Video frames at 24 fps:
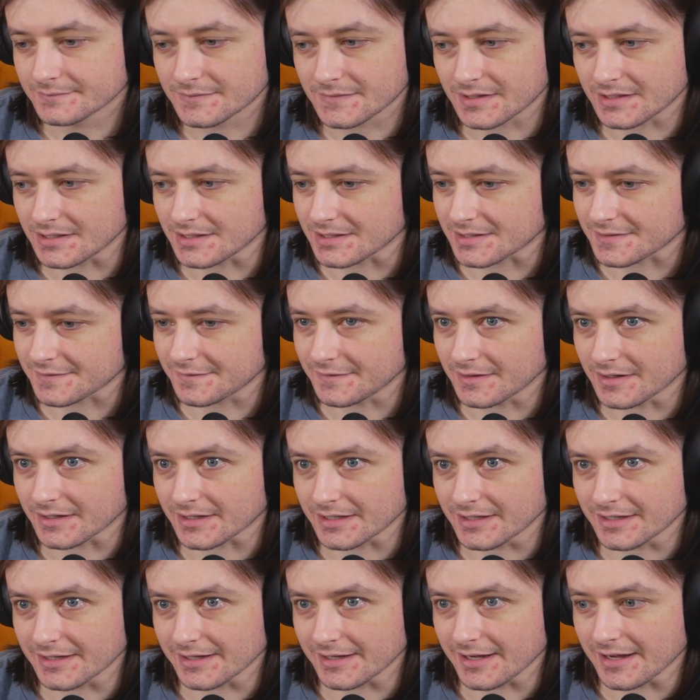This
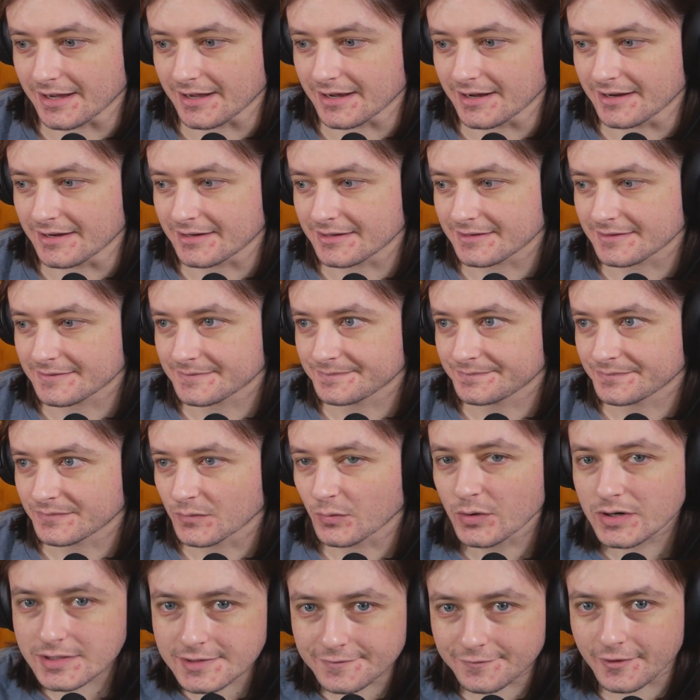fucking guy.
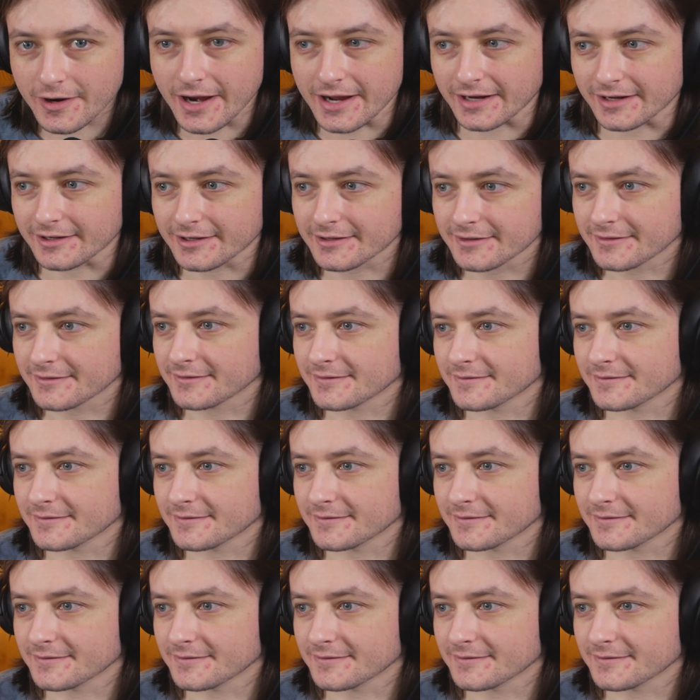Where's Frank?